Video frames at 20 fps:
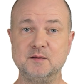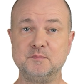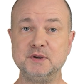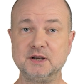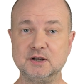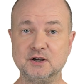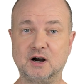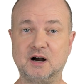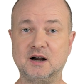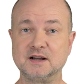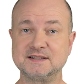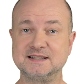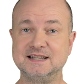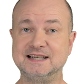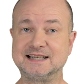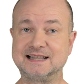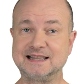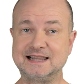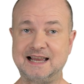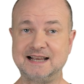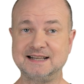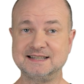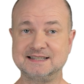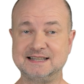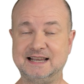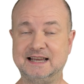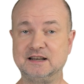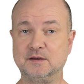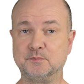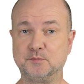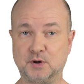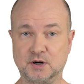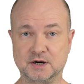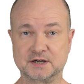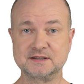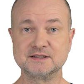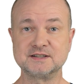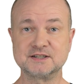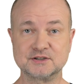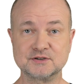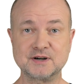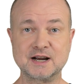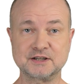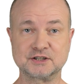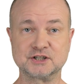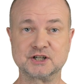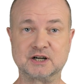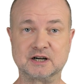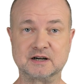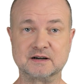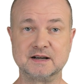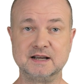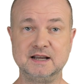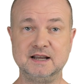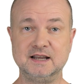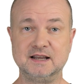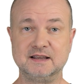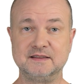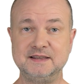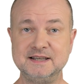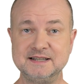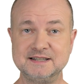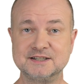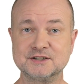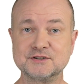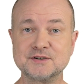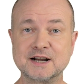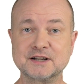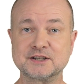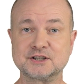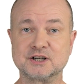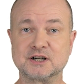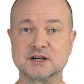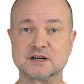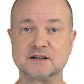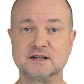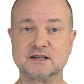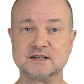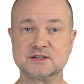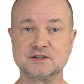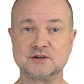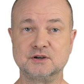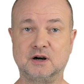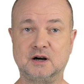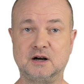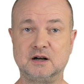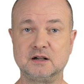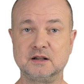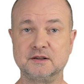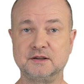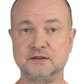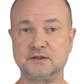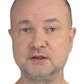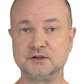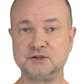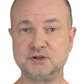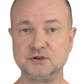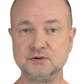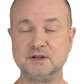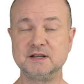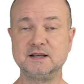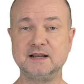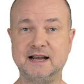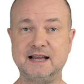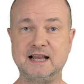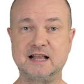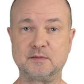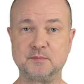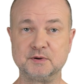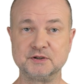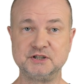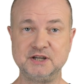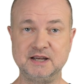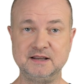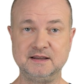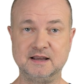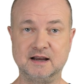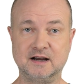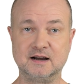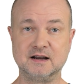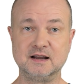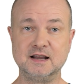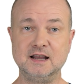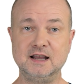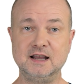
Because it lacks an important structure. This structure is called the tunica albuginea.